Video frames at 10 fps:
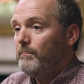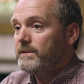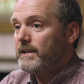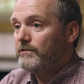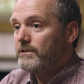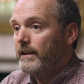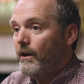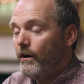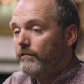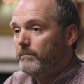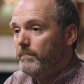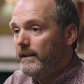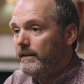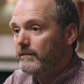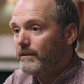potentially half a
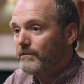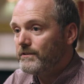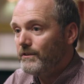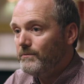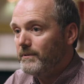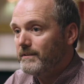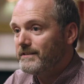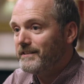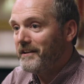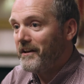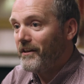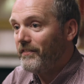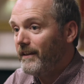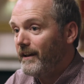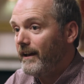billion consumers uh,
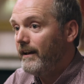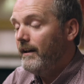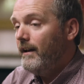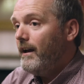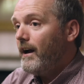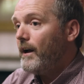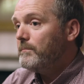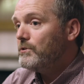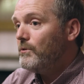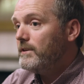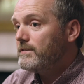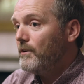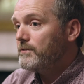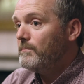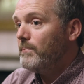there. I'm sure there's
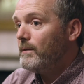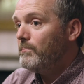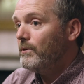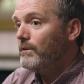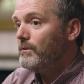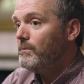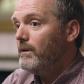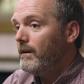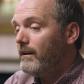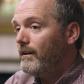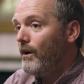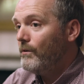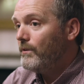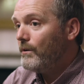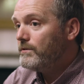lots of people who uh,
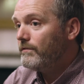own those